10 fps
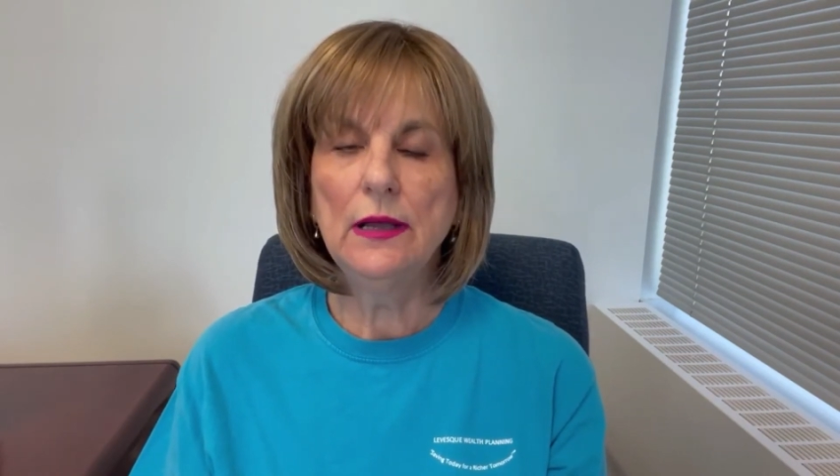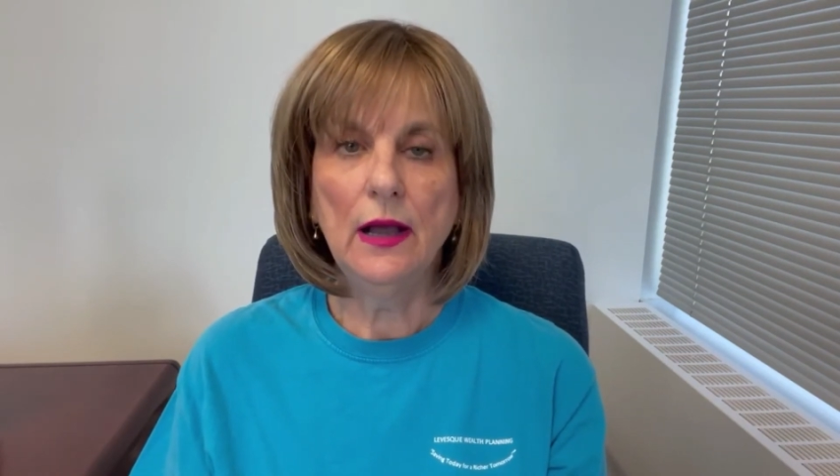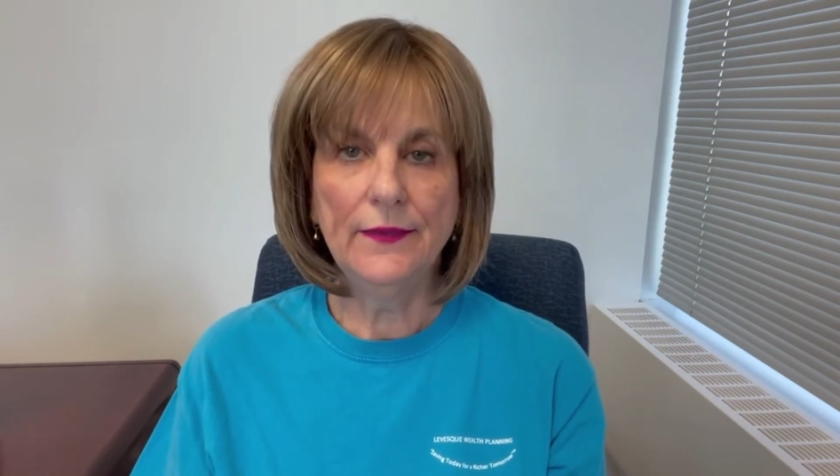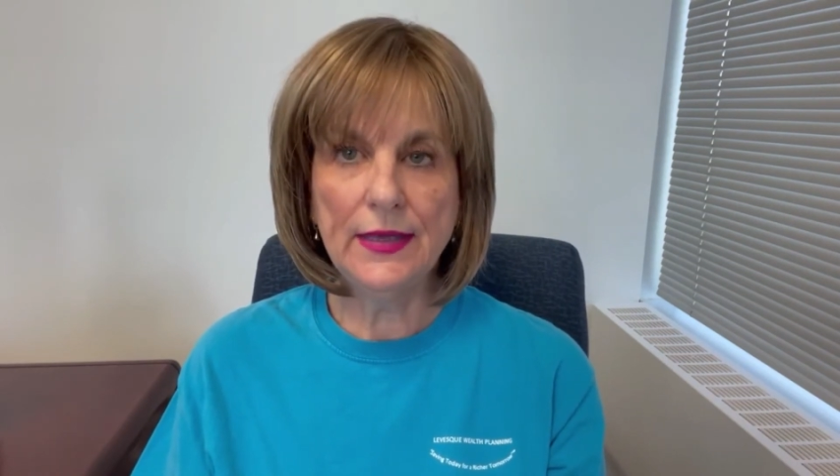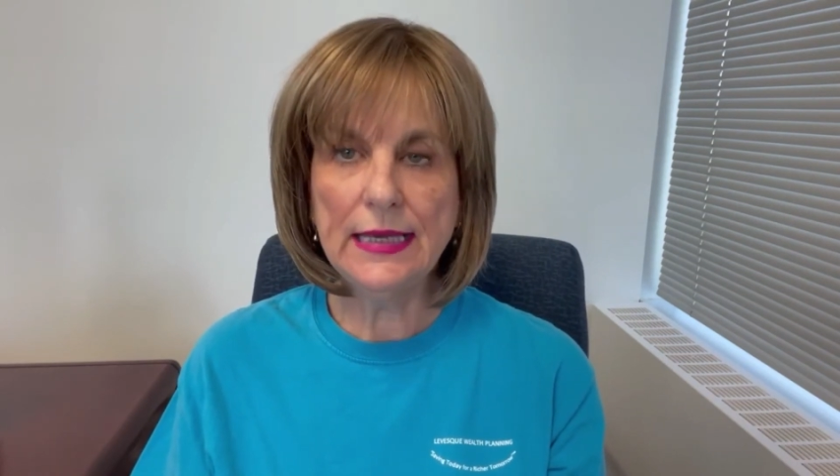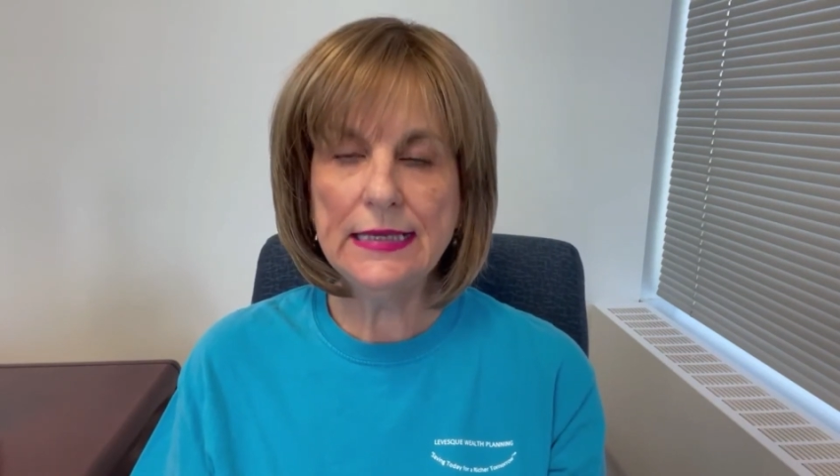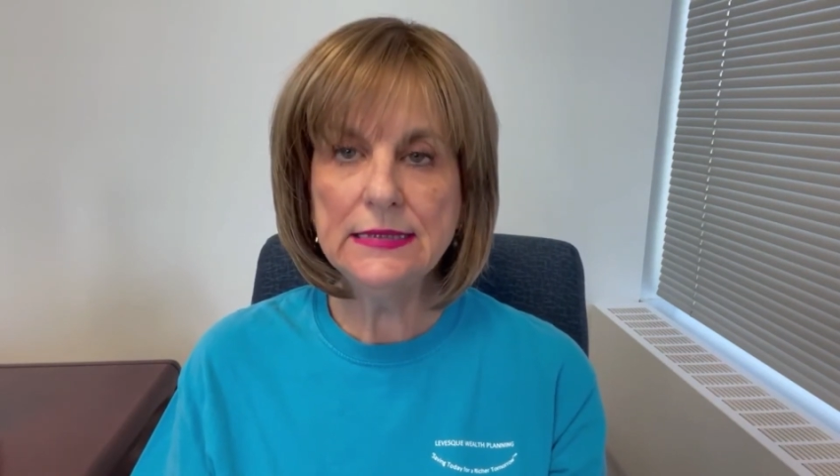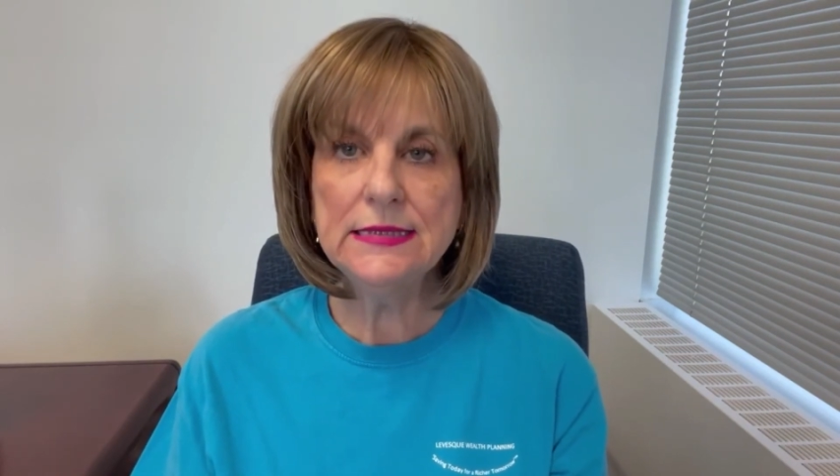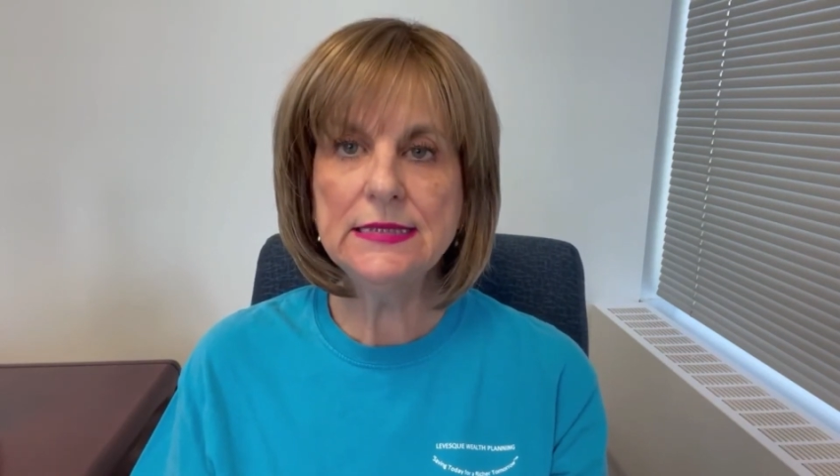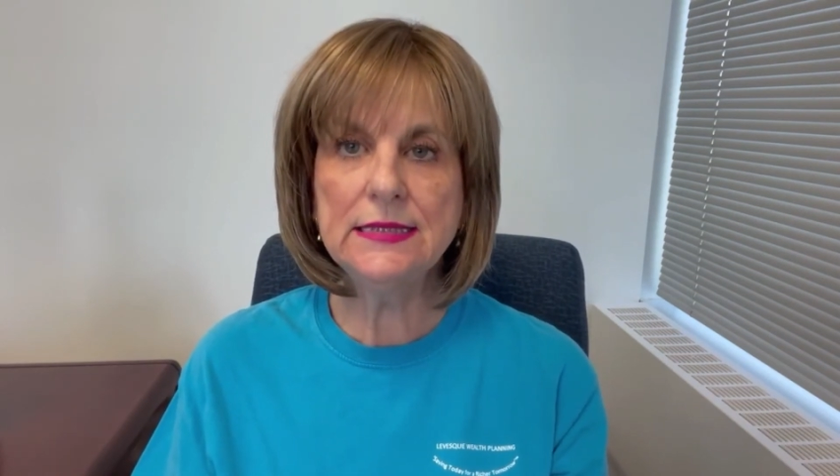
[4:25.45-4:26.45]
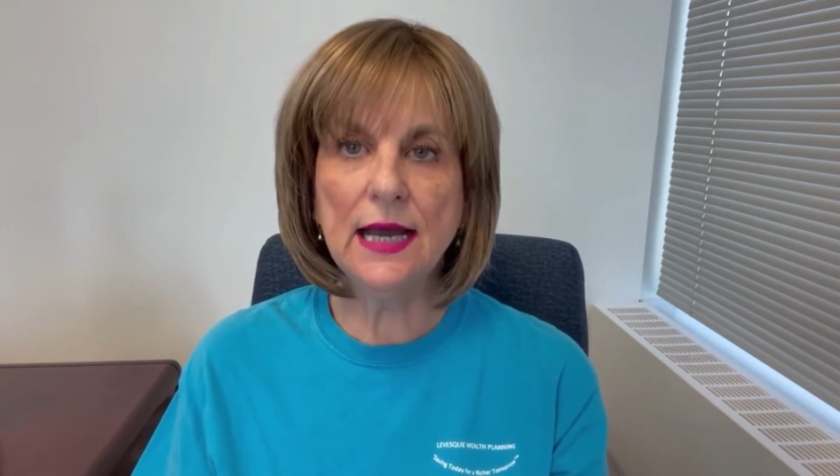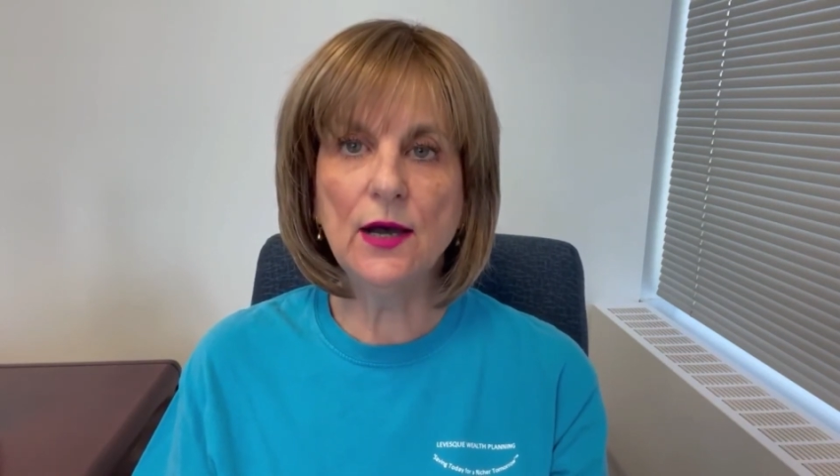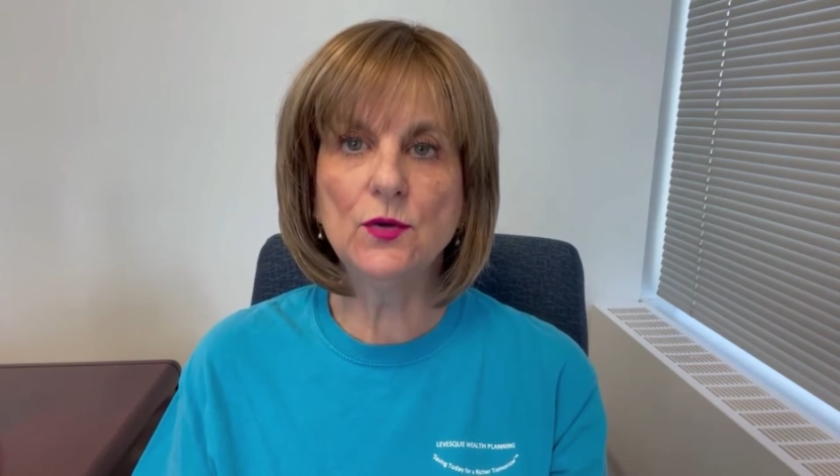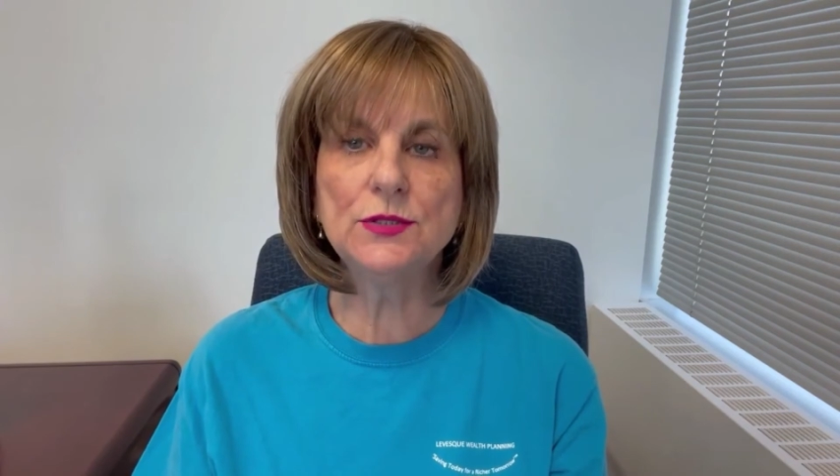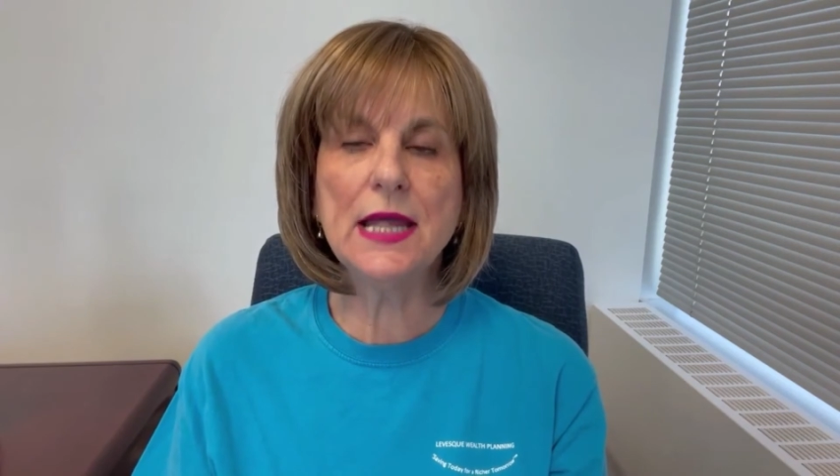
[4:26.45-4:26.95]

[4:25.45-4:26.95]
the ins and outs